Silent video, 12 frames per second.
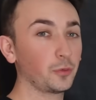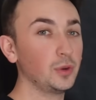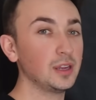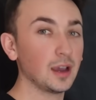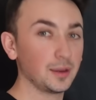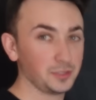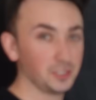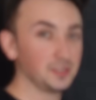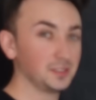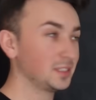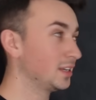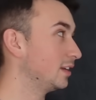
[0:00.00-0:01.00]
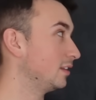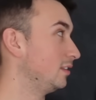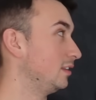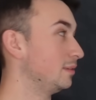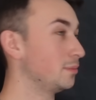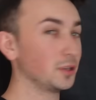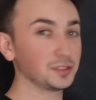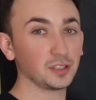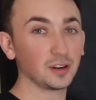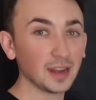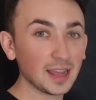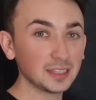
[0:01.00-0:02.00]
three options, the
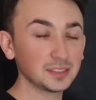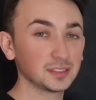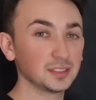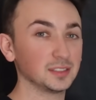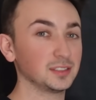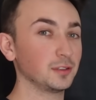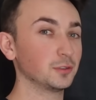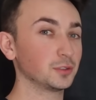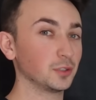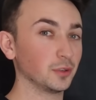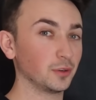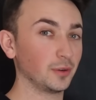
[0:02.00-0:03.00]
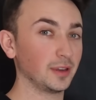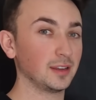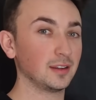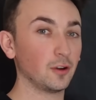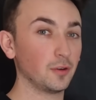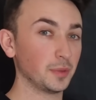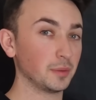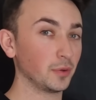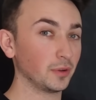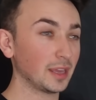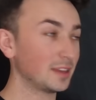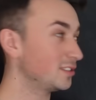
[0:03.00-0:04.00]
Pulsar S, a single solenoid open
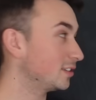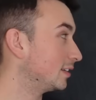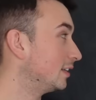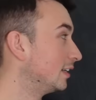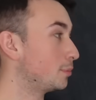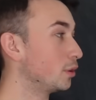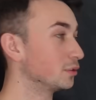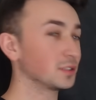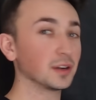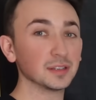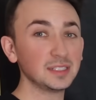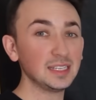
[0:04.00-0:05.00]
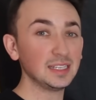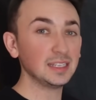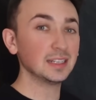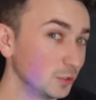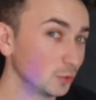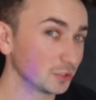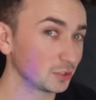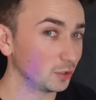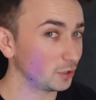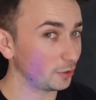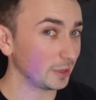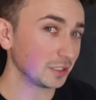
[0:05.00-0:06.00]
bolt engine, the Pulsar D, a dual
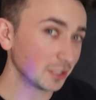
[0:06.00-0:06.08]
solenoid